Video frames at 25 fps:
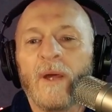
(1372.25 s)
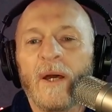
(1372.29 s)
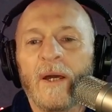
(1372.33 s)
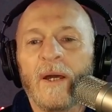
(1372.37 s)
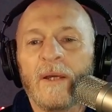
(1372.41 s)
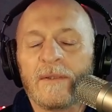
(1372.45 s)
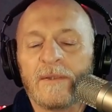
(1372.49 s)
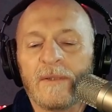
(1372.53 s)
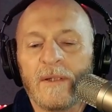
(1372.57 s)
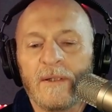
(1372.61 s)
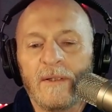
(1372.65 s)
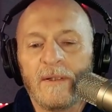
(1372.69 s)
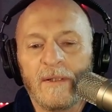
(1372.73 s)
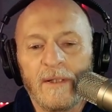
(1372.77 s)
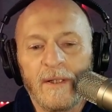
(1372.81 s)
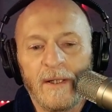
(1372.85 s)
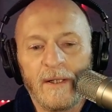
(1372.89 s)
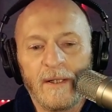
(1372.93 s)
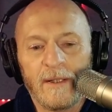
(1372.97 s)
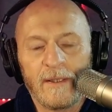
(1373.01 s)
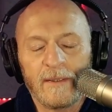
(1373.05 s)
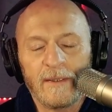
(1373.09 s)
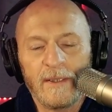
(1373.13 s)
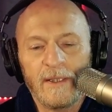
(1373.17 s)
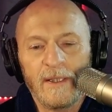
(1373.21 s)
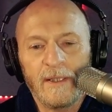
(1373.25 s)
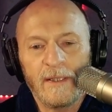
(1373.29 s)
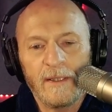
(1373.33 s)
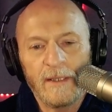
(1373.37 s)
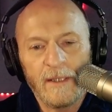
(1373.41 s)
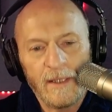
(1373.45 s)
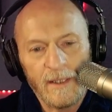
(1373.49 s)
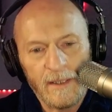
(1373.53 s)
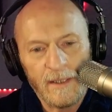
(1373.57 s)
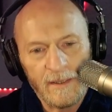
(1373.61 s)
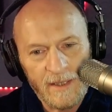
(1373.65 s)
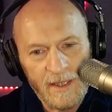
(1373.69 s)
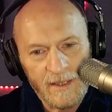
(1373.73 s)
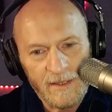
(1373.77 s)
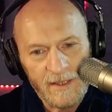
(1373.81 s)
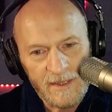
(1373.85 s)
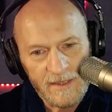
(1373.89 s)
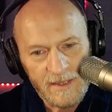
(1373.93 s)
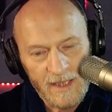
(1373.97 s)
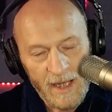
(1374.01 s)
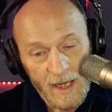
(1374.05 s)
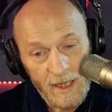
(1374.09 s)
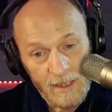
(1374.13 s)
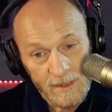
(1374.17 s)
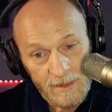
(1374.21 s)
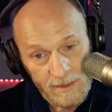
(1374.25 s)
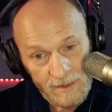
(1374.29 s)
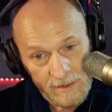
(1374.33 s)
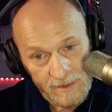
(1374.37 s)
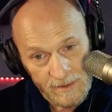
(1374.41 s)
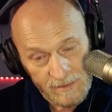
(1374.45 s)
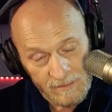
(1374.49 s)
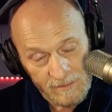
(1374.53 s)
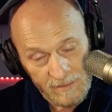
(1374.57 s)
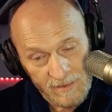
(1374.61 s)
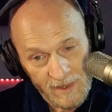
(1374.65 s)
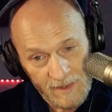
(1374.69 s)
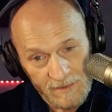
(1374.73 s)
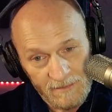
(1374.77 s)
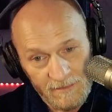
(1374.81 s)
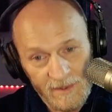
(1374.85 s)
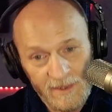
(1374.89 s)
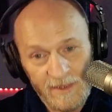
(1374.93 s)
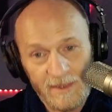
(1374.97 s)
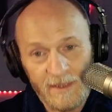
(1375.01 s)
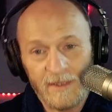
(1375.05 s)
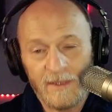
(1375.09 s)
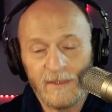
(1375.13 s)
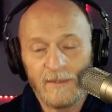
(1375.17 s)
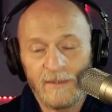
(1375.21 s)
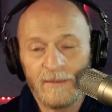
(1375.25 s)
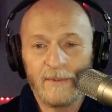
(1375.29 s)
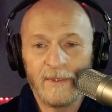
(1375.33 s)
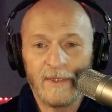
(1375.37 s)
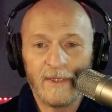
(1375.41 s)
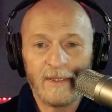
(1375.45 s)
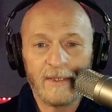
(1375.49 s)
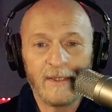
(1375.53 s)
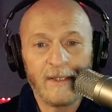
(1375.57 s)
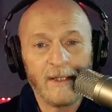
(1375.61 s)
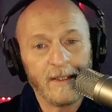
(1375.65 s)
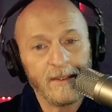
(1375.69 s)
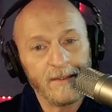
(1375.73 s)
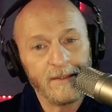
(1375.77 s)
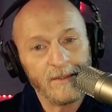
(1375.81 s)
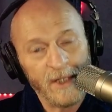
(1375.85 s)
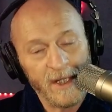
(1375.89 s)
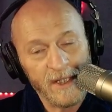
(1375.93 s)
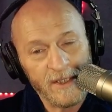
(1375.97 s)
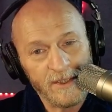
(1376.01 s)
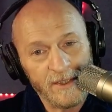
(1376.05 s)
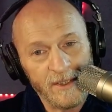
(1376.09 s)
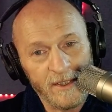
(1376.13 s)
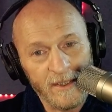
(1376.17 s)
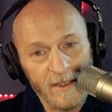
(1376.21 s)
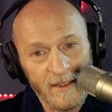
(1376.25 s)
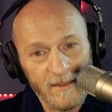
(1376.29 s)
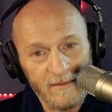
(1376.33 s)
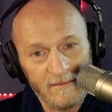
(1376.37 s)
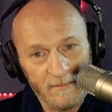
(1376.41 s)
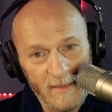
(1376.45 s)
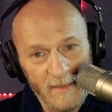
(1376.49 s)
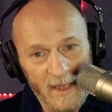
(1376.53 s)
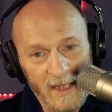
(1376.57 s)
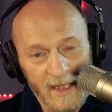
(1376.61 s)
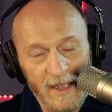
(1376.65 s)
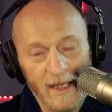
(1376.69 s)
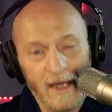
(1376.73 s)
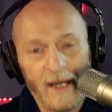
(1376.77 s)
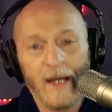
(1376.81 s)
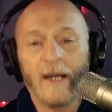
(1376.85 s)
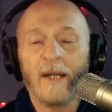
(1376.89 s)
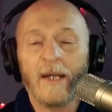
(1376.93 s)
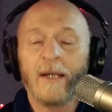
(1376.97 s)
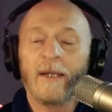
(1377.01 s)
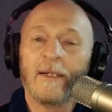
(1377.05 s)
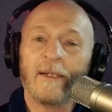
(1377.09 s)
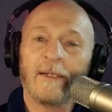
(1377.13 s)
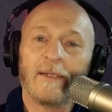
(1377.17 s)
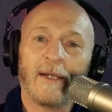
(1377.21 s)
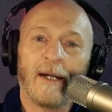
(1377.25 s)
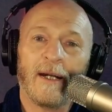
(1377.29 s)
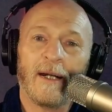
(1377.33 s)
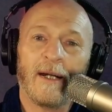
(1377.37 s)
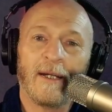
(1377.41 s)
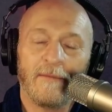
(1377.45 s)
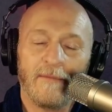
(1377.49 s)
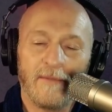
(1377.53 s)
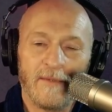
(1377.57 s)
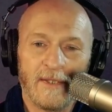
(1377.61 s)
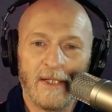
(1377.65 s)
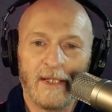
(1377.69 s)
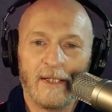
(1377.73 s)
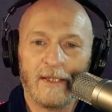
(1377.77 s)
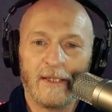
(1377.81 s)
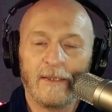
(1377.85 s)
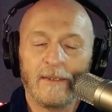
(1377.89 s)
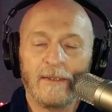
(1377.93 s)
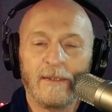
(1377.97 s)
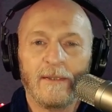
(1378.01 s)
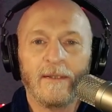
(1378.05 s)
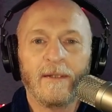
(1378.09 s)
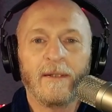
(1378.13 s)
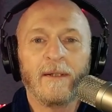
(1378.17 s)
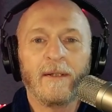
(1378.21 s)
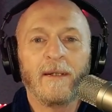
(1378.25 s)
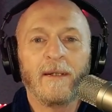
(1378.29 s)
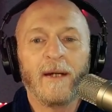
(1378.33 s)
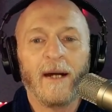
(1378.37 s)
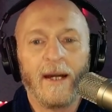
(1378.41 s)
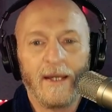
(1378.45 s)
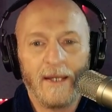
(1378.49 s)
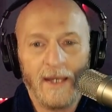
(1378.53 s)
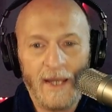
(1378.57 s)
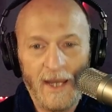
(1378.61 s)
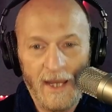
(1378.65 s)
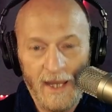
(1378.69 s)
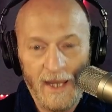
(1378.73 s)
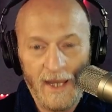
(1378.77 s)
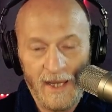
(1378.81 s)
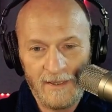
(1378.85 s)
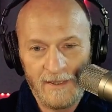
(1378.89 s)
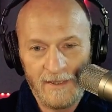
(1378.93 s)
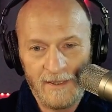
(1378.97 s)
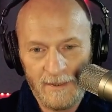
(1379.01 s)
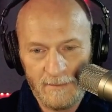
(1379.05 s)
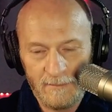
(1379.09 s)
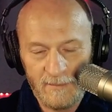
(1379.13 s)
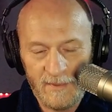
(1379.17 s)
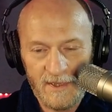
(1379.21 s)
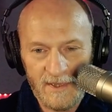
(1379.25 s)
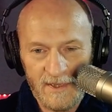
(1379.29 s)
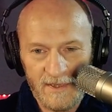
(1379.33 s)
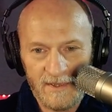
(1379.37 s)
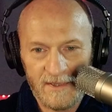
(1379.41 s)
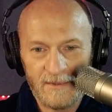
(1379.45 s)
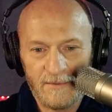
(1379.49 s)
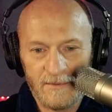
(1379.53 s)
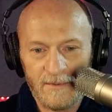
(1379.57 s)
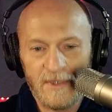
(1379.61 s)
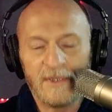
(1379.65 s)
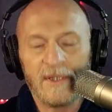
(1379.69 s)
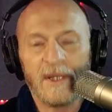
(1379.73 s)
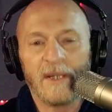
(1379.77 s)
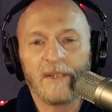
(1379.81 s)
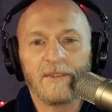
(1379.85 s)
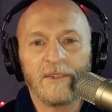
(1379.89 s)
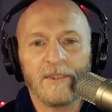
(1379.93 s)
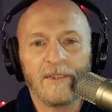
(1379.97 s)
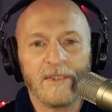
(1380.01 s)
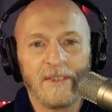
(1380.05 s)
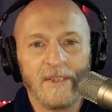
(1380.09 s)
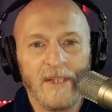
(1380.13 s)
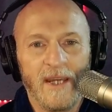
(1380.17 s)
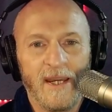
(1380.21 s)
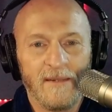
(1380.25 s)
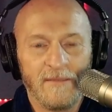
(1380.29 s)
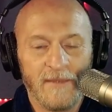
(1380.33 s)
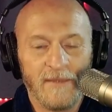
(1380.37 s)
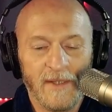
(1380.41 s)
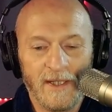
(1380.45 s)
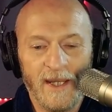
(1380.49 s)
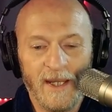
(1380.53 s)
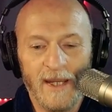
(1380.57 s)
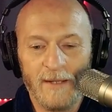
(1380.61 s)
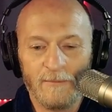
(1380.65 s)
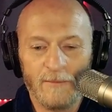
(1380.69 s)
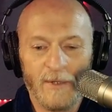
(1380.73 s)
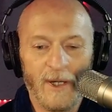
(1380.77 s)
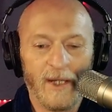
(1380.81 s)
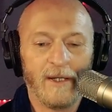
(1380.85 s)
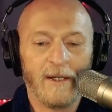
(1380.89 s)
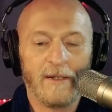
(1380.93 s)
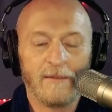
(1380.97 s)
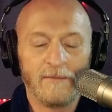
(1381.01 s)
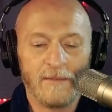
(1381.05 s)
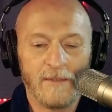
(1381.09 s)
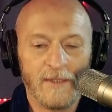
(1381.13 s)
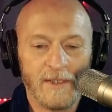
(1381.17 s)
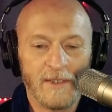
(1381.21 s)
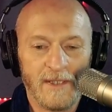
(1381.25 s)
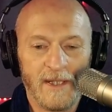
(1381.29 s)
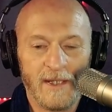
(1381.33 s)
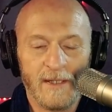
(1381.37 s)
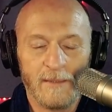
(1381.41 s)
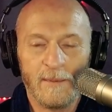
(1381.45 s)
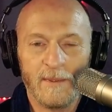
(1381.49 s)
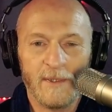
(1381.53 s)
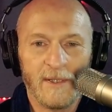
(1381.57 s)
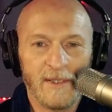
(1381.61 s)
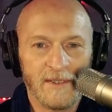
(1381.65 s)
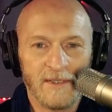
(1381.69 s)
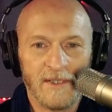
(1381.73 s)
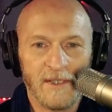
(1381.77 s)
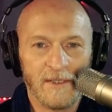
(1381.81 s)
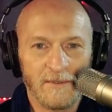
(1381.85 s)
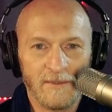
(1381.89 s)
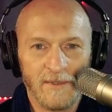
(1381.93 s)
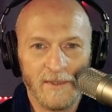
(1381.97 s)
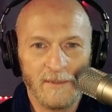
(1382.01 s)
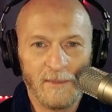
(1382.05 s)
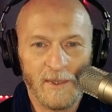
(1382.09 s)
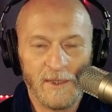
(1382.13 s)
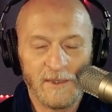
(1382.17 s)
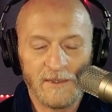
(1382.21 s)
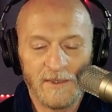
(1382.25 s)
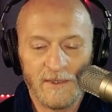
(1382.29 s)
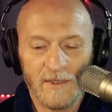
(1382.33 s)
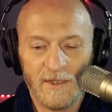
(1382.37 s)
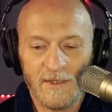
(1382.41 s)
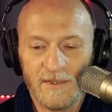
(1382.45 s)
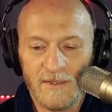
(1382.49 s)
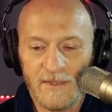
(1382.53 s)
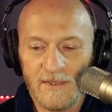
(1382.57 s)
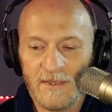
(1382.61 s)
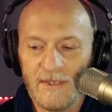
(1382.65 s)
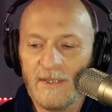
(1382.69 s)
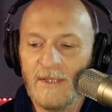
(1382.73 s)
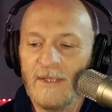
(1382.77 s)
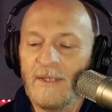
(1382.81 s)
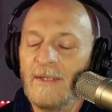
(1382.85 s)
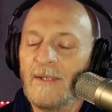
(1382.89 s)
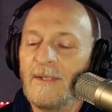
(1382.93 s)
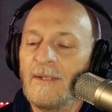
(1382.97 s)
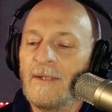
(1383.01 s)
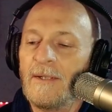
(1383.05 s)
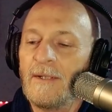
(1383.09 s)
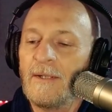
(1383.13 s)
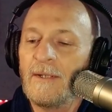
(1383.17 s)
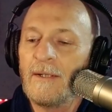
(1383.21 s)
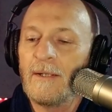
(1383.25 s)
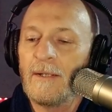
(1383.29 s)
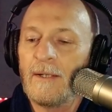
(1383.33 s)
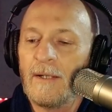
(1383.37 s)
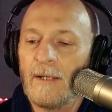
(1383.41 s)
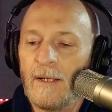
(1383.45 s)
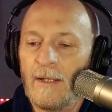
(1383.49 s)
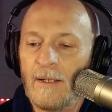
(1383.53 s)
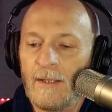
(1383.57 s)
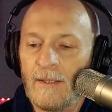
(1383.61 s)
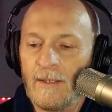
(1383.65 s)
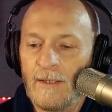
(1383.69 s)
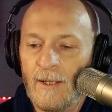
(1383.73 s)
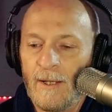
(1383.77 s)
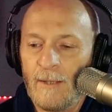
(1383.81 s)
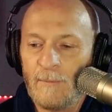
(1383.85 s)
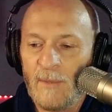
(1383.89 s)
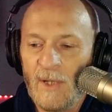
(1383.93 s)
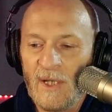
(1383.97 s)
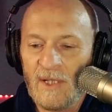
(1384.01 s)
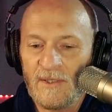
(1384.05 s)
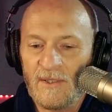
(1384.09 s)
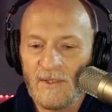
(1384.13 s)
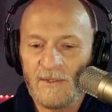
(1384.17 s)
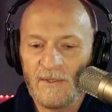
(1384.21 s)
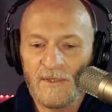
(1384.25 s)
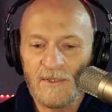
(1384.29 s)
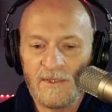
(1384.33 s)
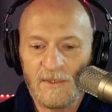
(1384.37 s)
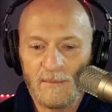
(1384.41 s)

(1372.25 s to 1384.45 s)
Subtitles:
And so Eric Lee held out his hands, and with a gesture of may I kind of thing, I handed him this 3-section staff that came right off of the table at Century Martial Arts. And I'm at their